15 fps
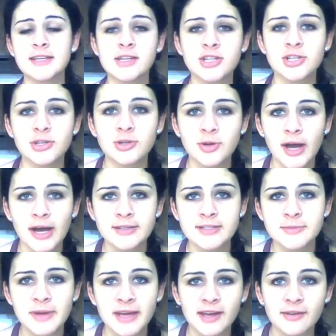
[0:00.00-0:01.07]
teach you how
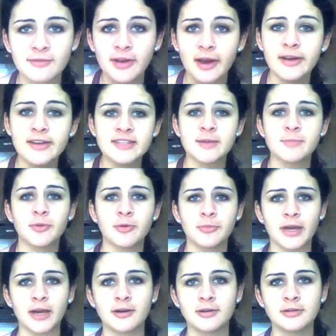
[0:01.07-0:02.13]
to make a very simple
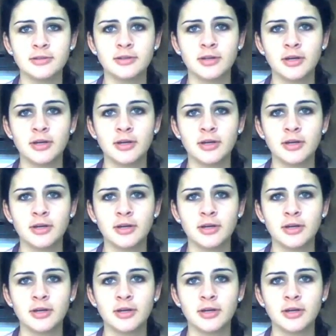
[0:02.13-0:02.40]
meal